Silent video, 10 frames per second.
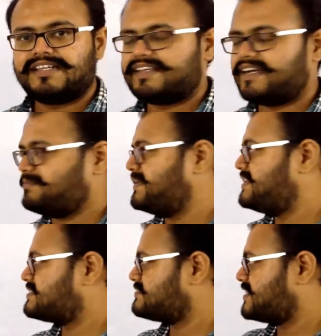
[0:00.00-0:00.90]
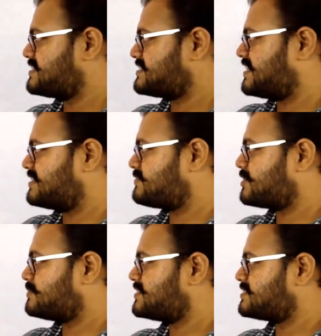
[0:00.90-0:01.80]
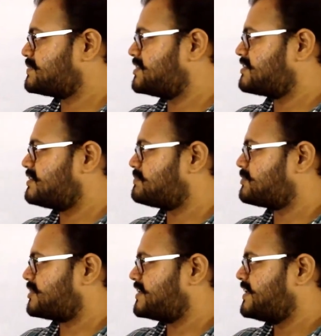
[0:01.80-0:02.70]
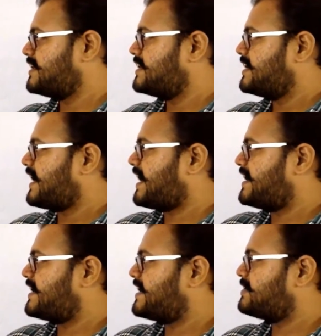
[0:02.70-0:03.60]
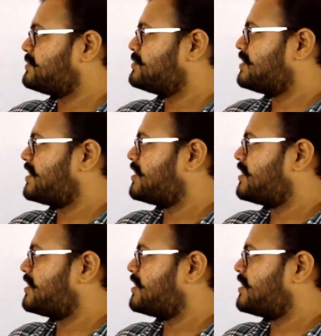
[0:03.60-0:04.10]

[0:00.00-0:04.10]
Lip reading: That means if I start from this particular point and I go